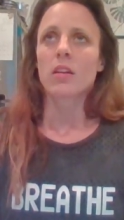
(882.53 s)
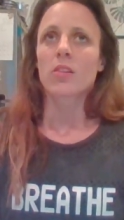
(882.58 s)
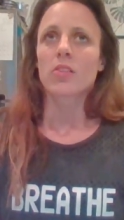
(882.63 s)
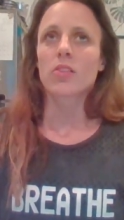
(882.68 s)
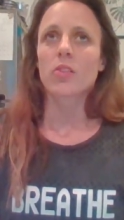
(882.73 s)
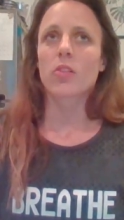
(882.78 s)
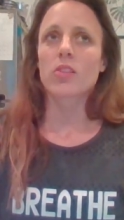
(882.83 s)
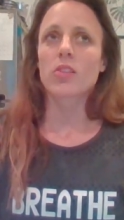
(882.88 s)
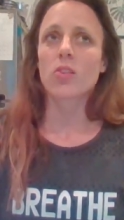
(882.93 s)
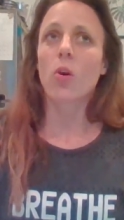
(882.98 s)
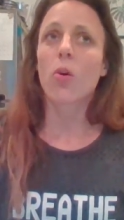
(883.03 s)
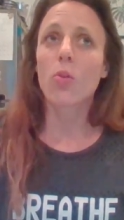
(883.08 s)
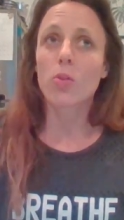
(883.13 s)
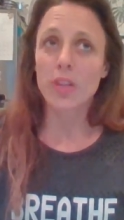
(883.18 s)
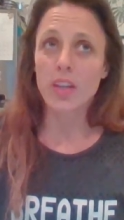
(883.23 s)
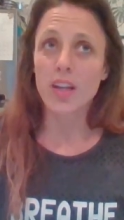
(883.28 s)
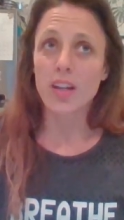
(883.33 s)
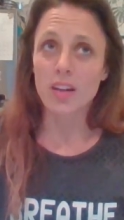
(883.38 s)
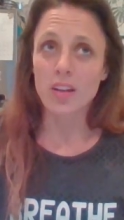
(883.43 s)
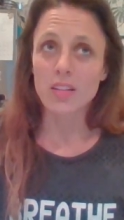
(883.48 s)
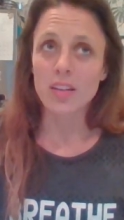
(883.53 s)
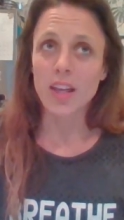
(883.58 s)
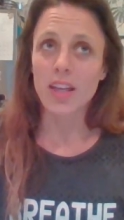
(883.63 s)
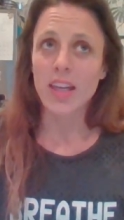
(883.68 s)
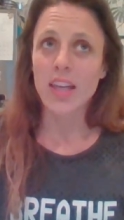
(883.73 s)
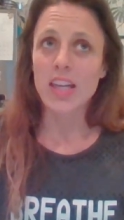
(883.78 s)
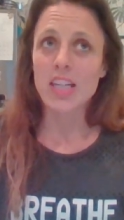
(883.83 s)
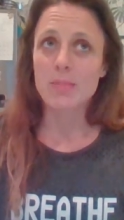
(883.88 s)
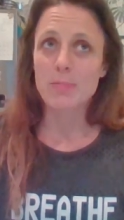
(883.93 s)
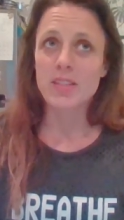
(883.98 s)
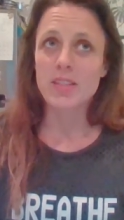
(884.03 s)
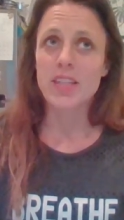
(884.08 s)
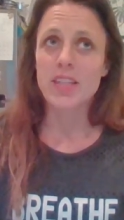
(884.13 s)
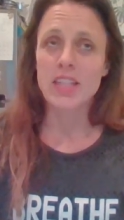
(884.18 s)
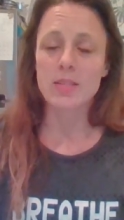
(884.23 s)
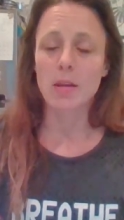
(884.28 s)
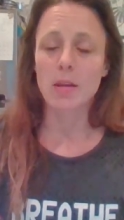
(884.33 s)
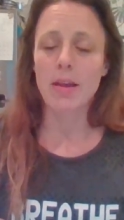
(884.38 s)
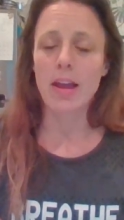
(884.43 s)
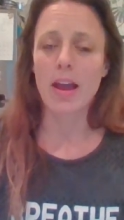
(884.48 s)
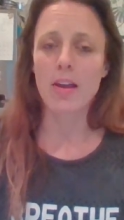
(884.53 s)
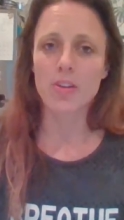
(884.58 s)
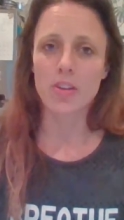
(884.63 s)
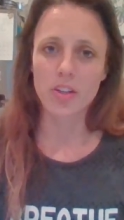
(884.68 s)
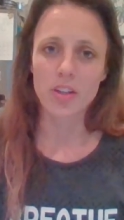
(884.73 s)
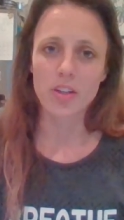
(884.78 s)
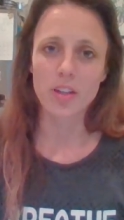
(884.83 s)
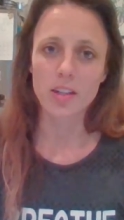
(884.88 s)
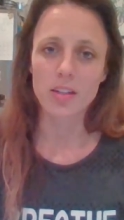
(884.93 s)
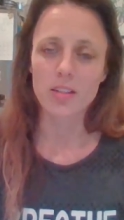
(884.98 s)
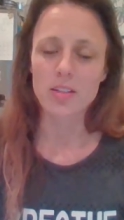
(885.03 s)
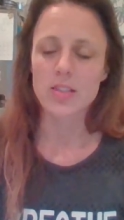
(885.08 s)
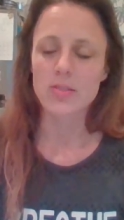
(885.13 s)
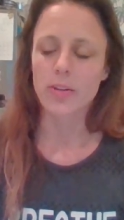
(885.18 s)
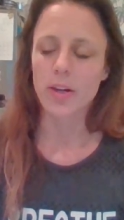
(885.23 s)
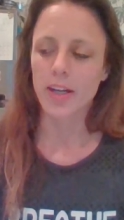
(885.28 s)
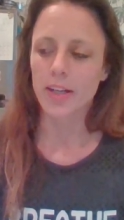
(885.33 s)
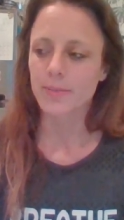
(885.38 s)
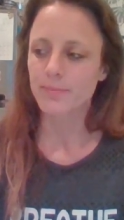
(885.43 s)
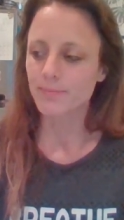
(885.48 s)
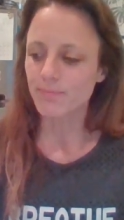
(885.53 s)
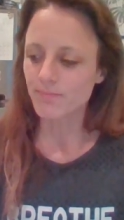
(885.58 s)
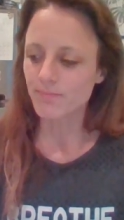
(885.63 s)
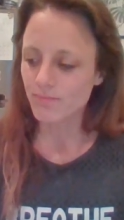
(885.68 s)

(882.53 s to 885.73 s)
so this whole year like he's been teaching about how good he is right